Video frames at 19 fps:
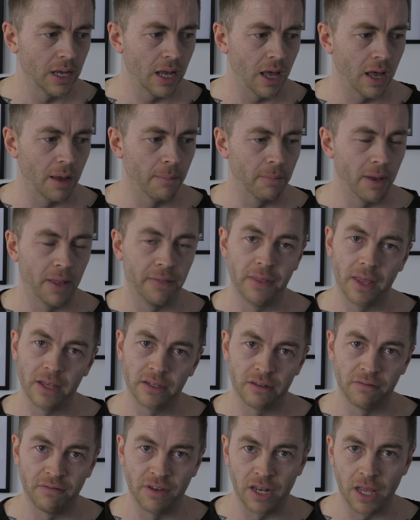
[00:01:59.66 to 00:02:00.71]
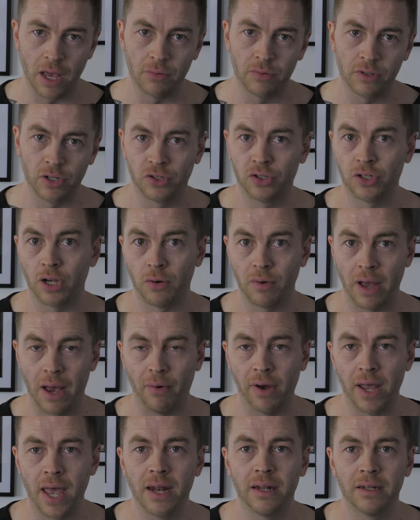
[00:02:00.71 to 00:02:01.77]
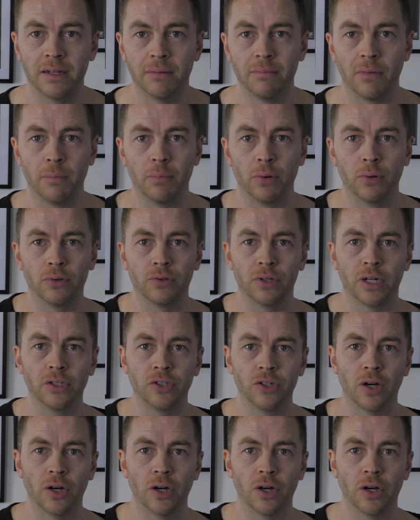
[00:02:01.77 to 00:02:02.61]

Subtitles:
and there's the video to show how I edited my portrait